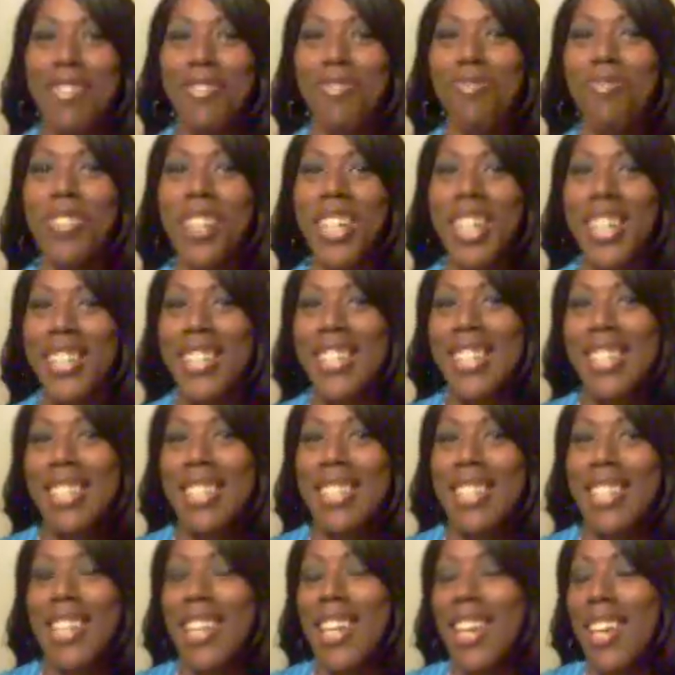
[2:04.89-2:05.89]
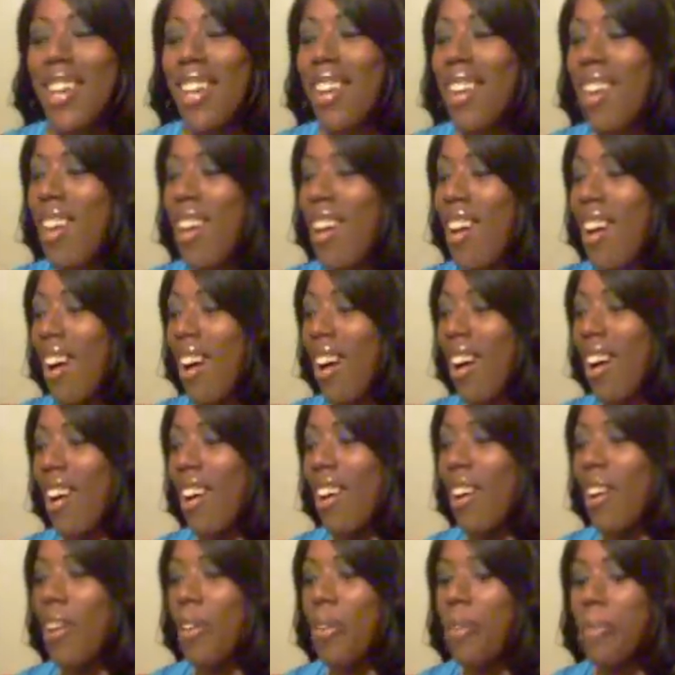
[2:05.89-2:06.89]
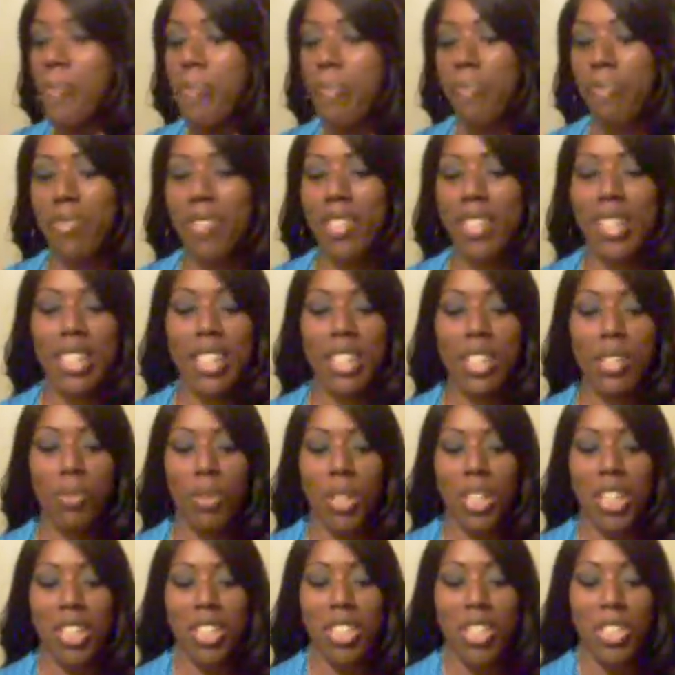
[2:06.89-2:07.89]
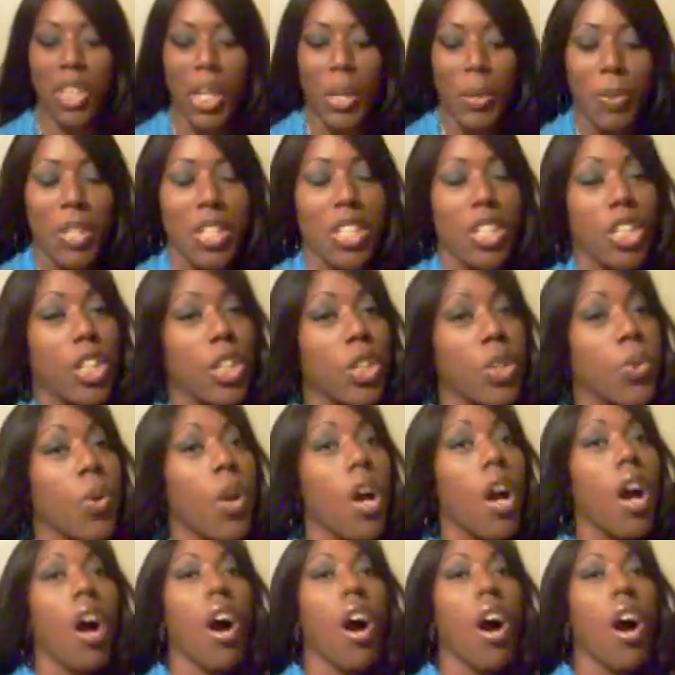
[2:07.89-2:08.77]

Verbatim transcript: and blessed to see it. Um, what else do I want to tell you?